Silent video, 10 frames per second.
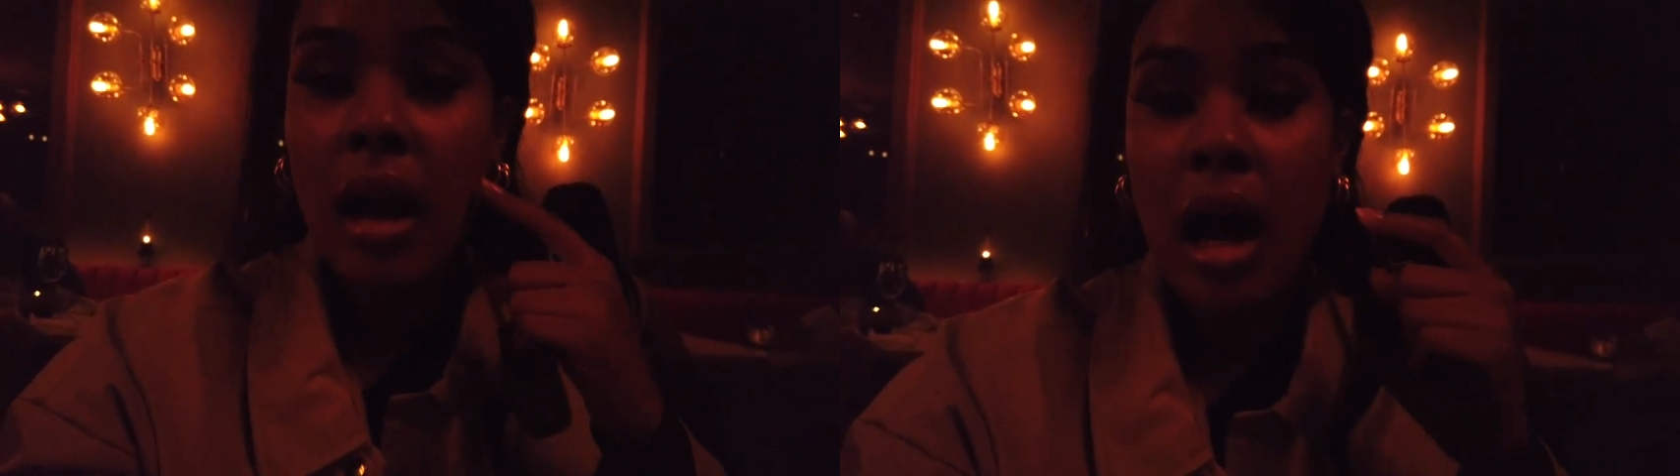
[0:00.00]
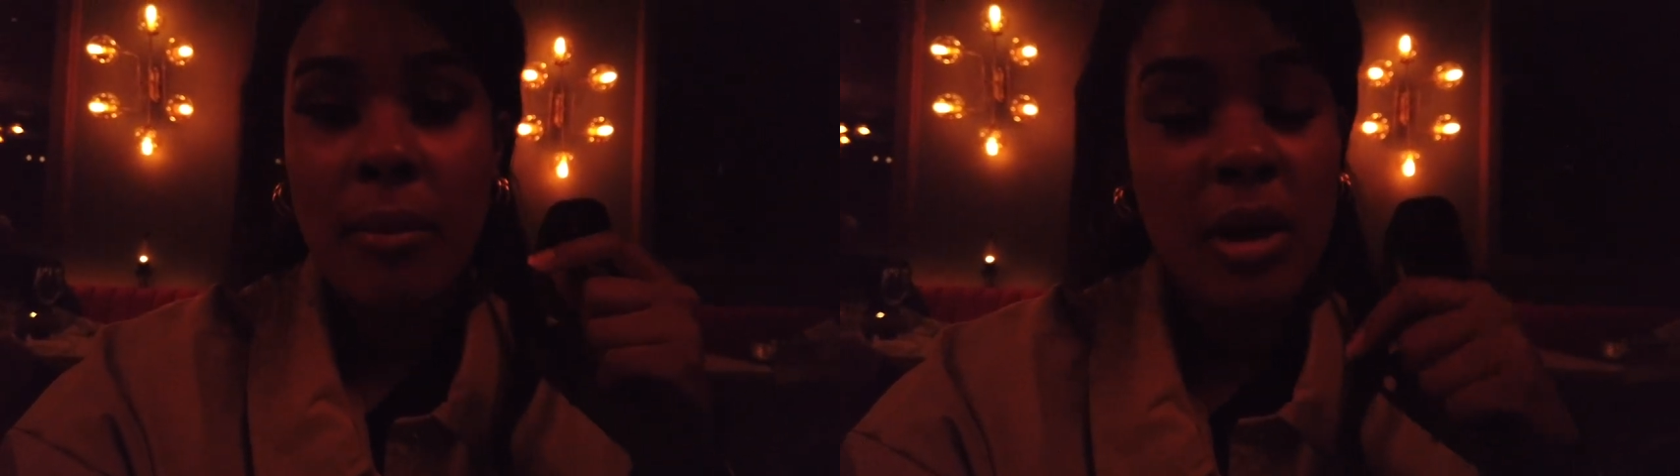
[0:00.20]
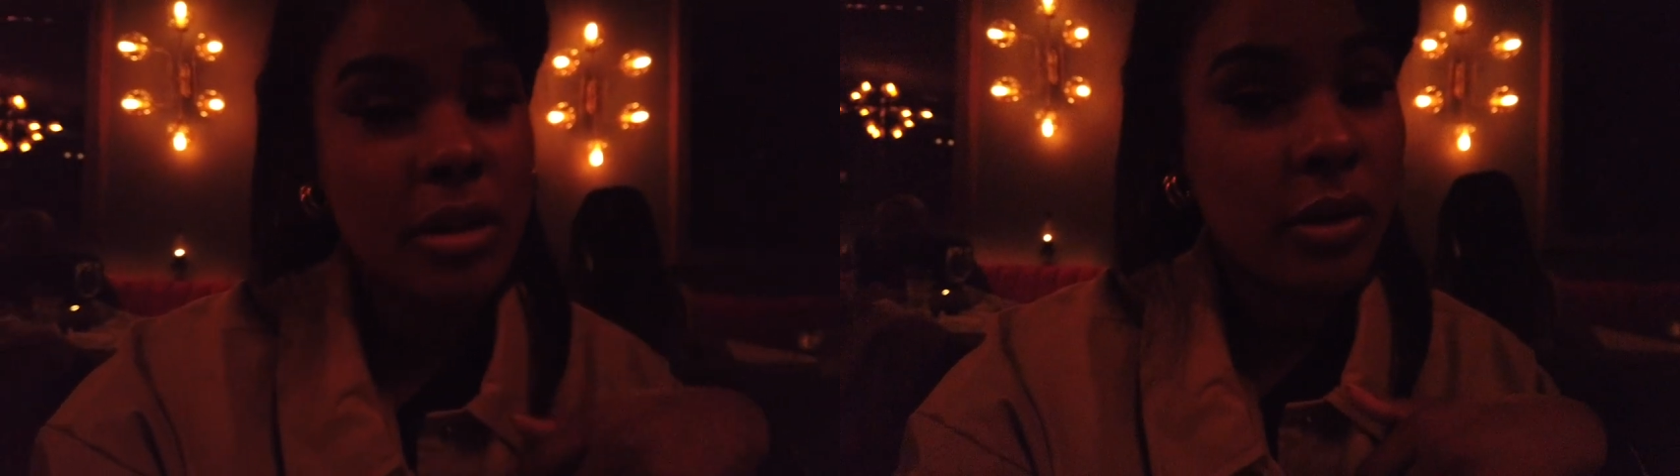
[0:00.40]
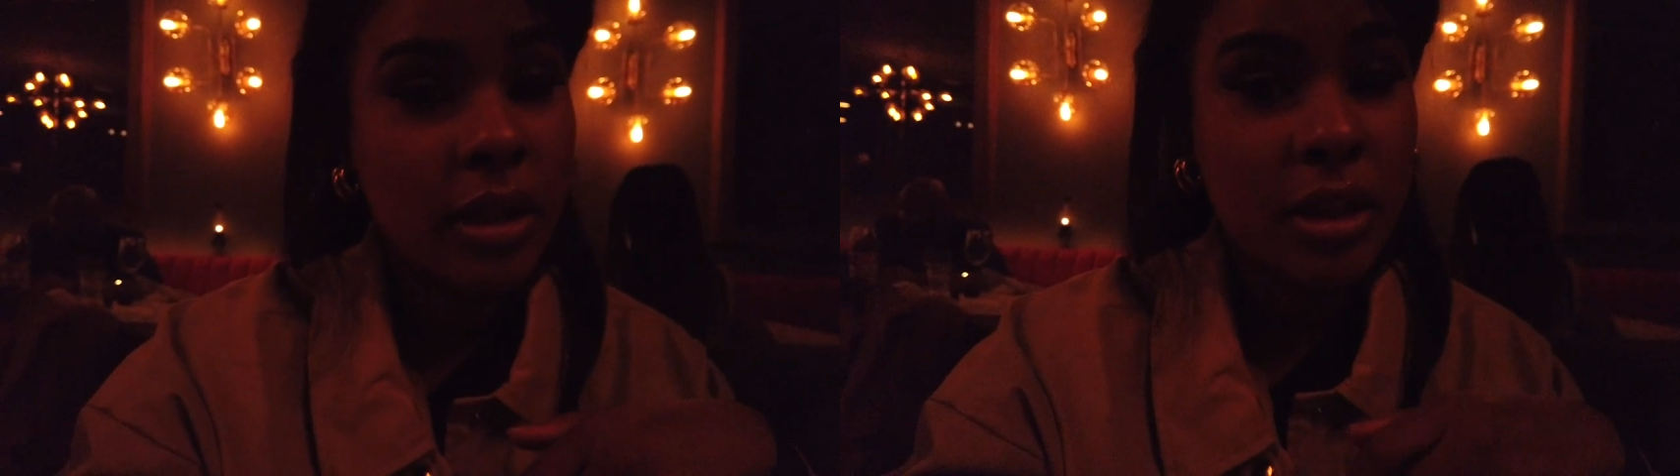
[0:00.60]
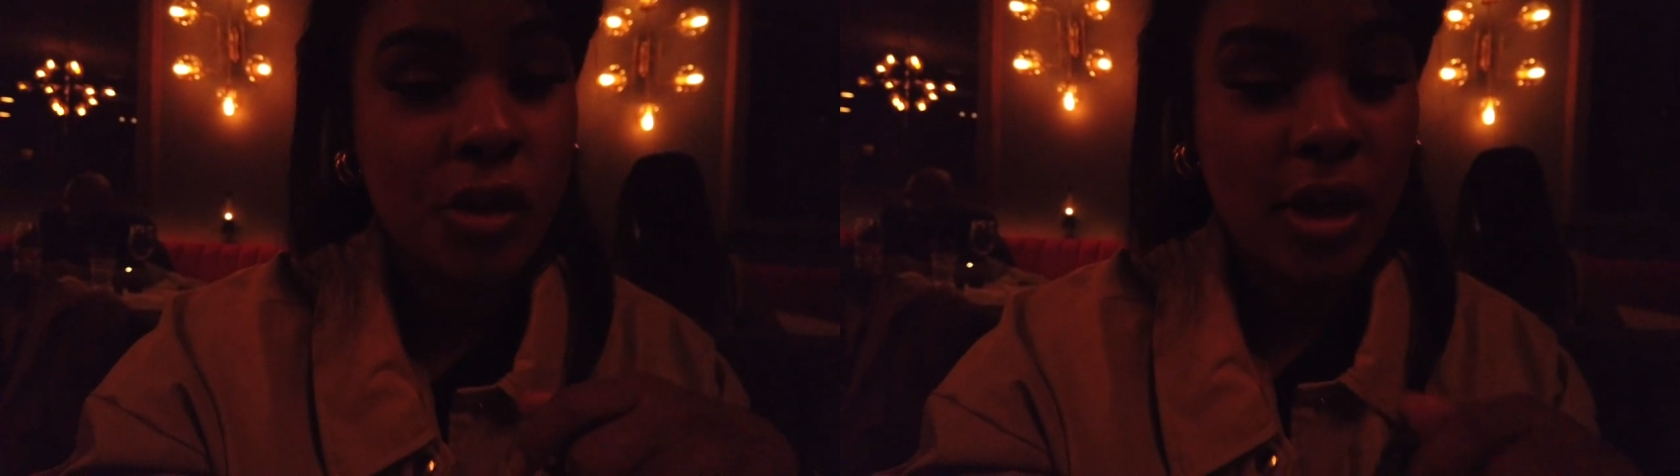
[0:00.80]
almost
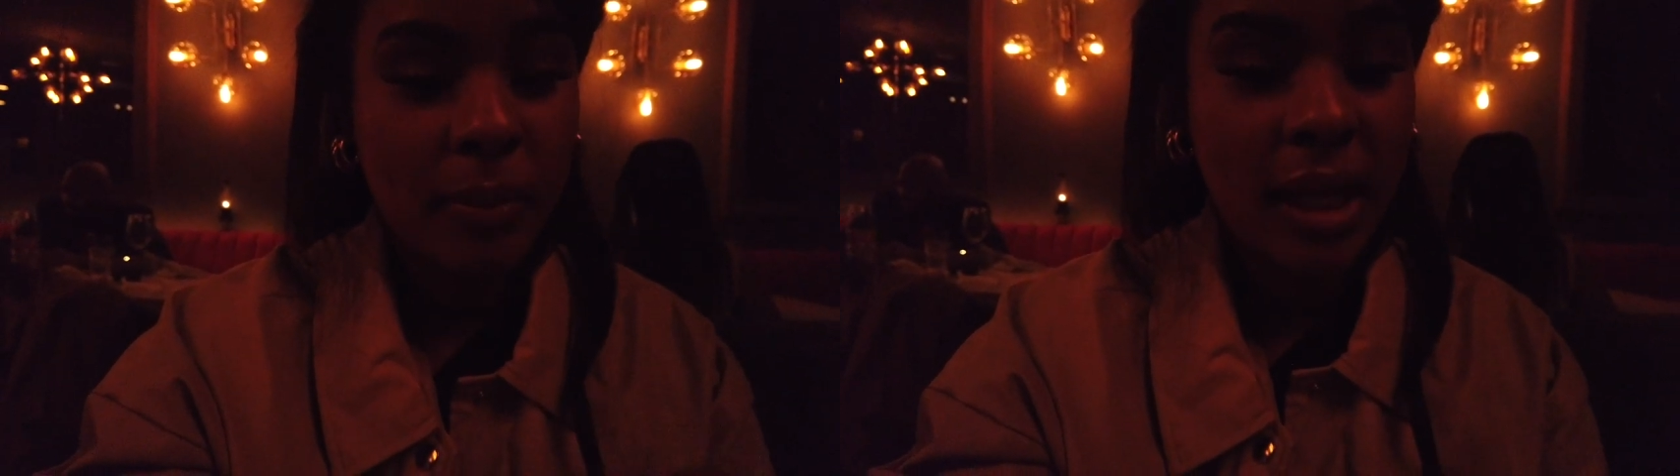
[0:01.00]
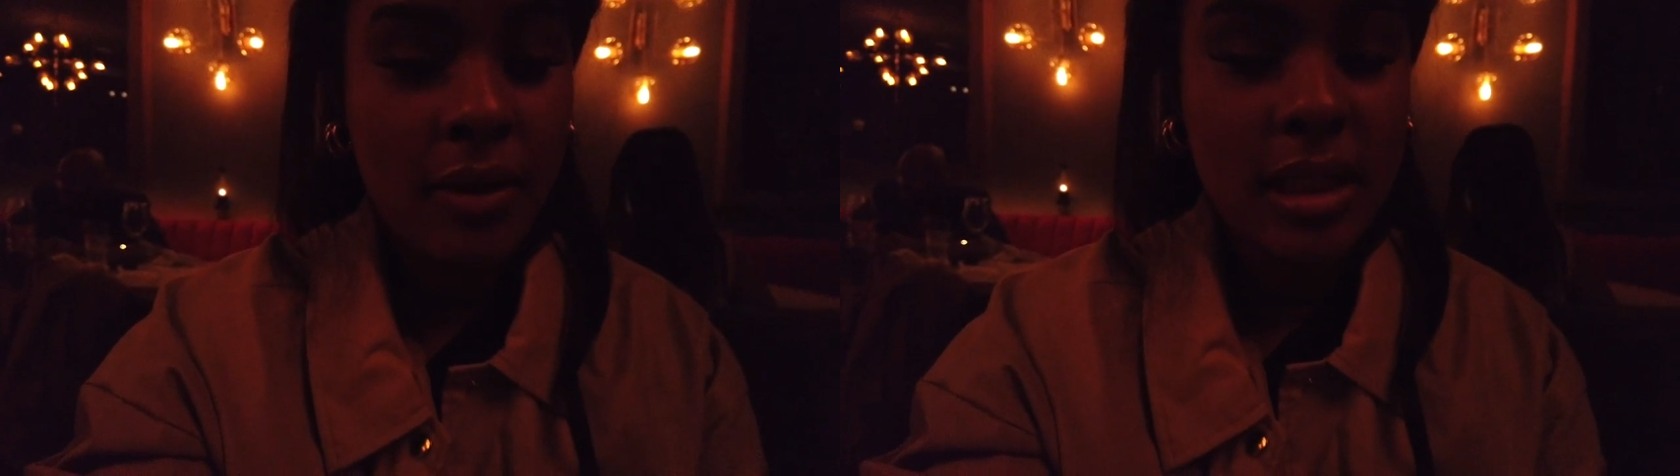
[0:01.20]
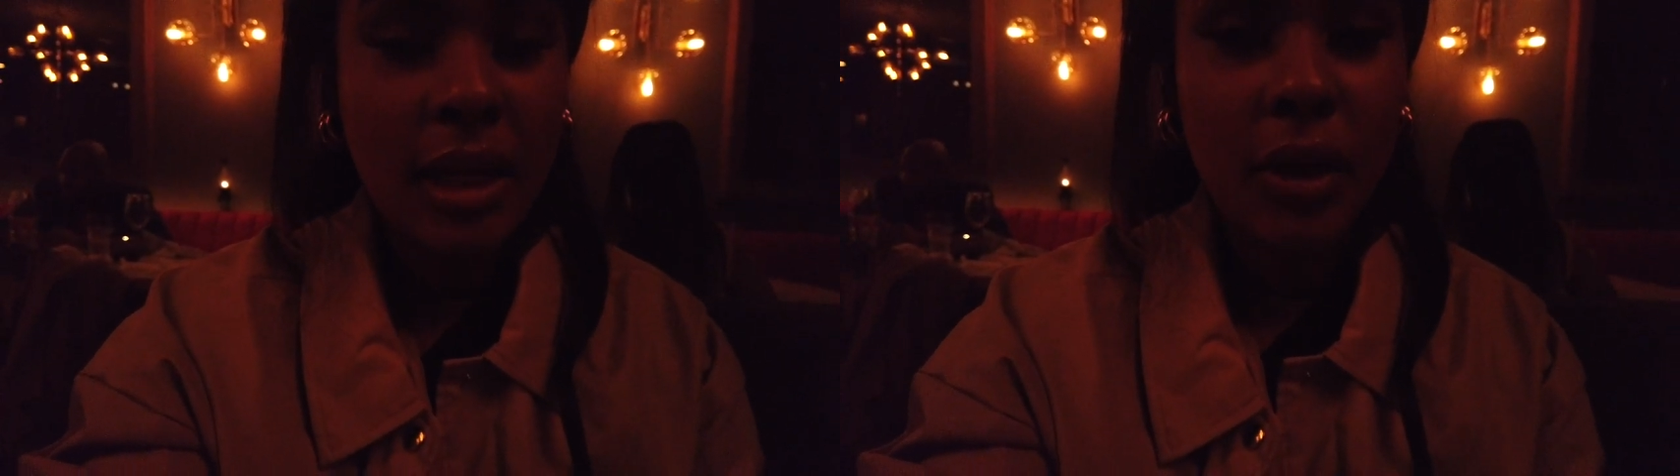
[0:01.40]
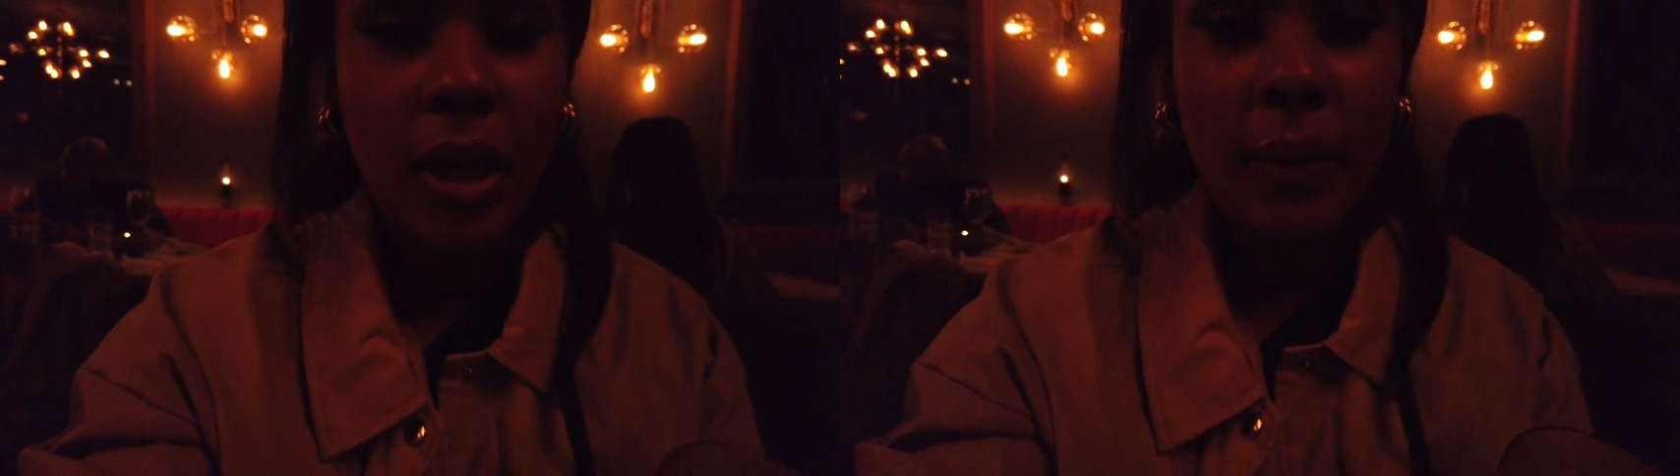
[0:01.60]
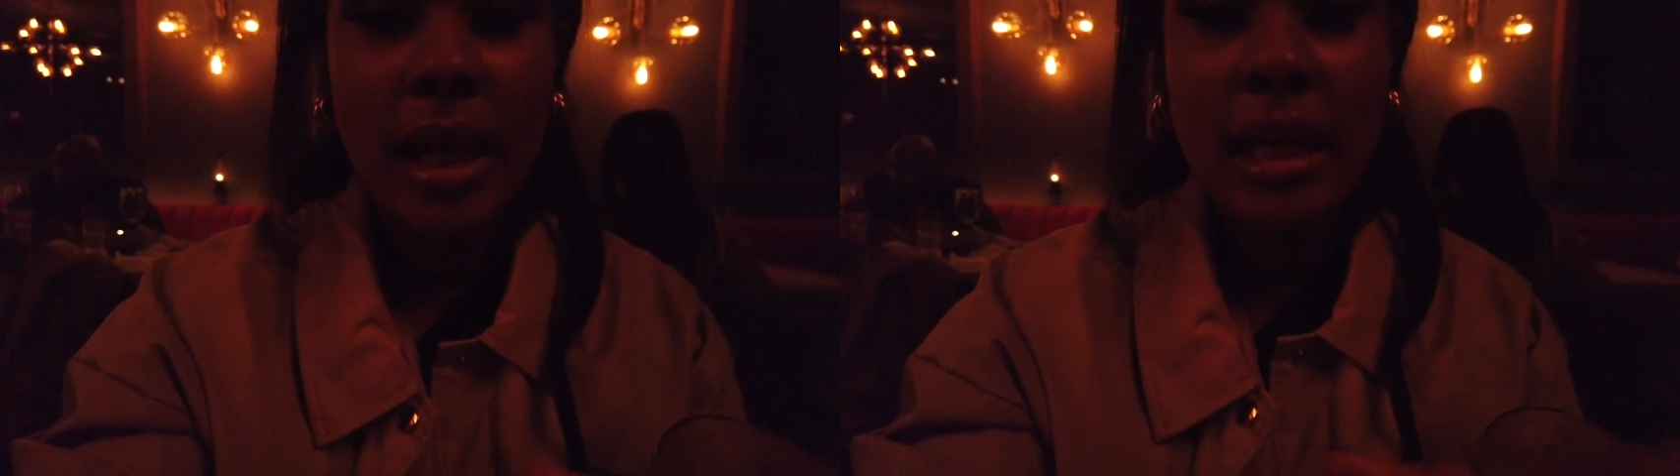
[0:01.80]
ordered a drink, but I was like, I
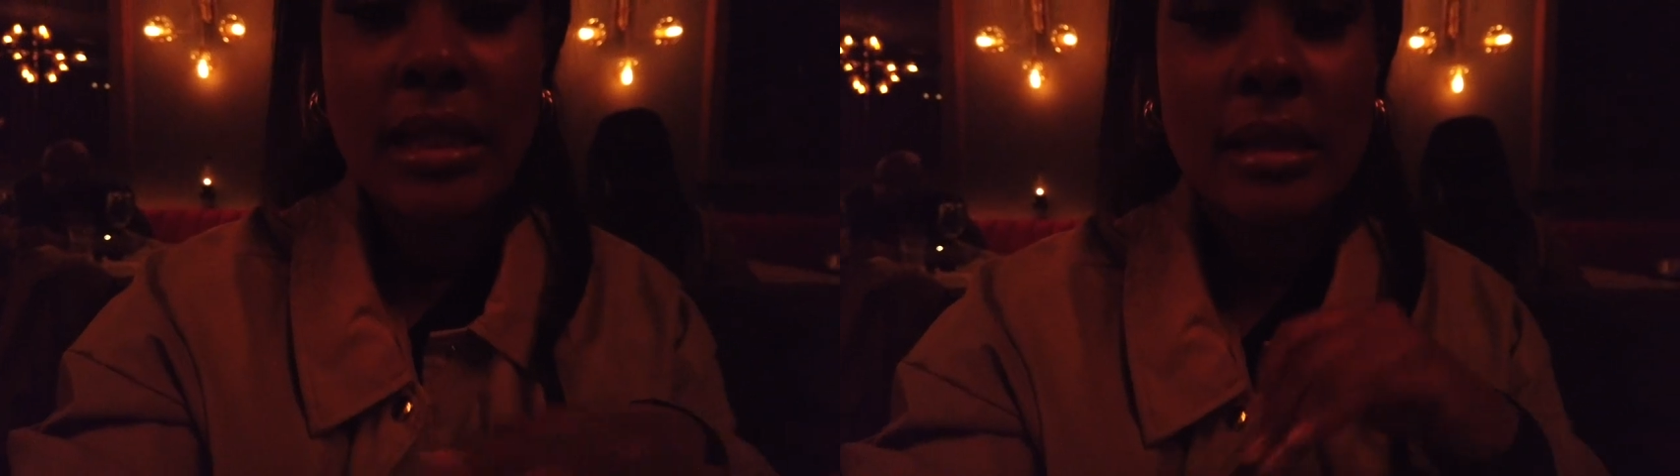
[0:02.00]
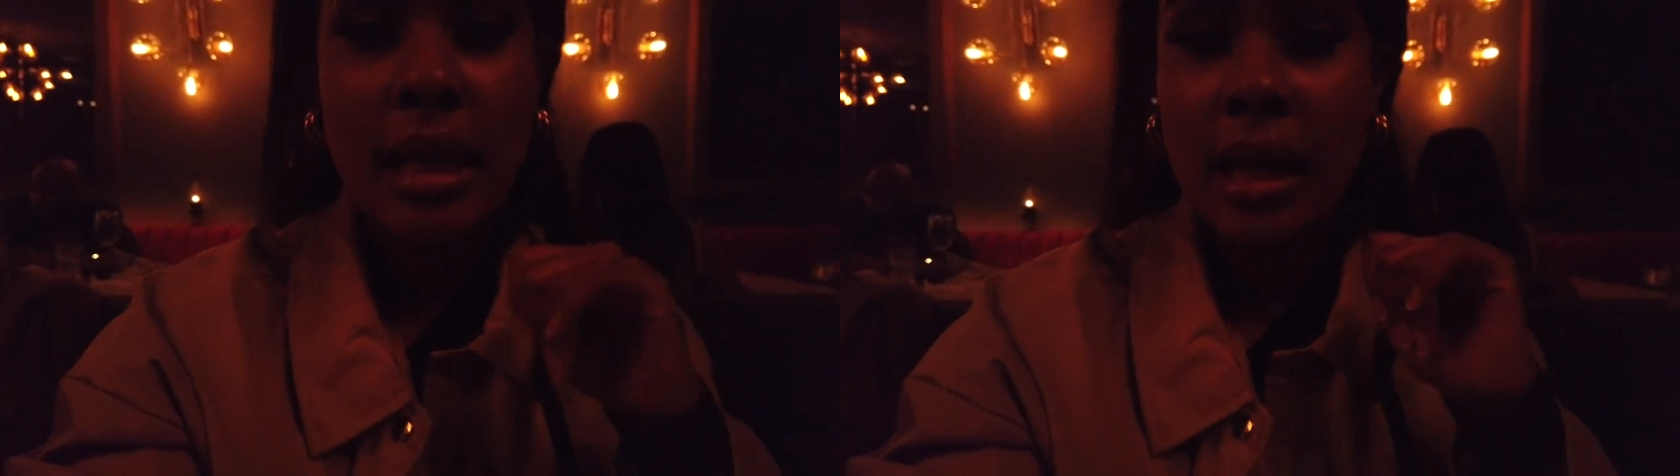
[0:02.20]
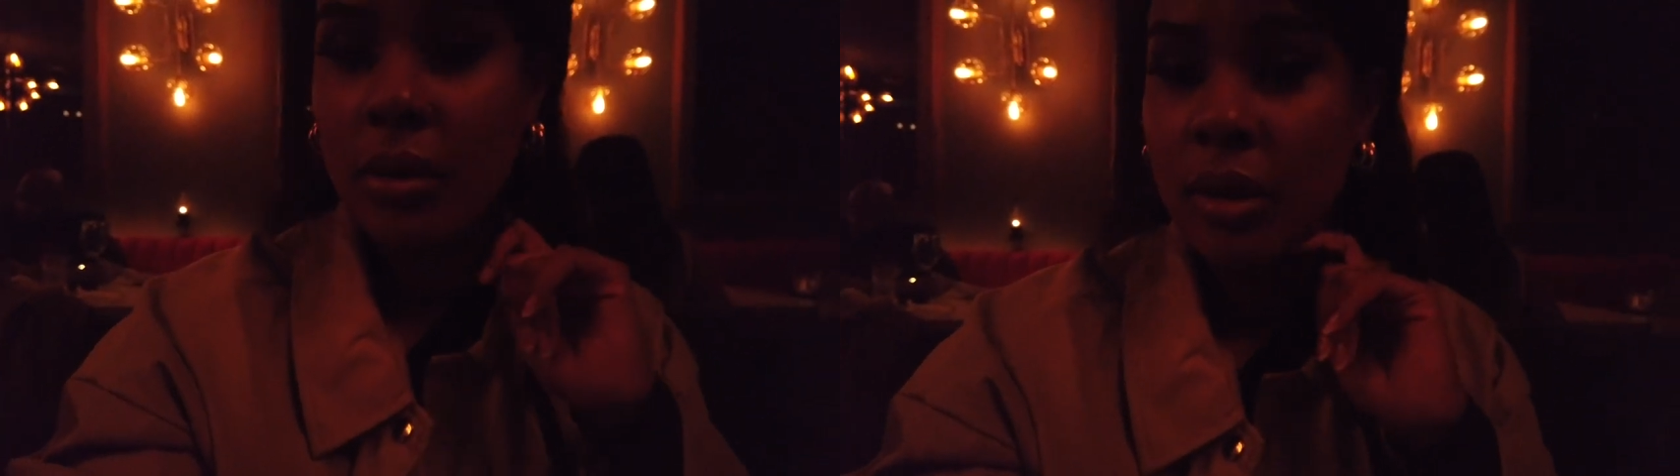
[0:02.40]
that's a black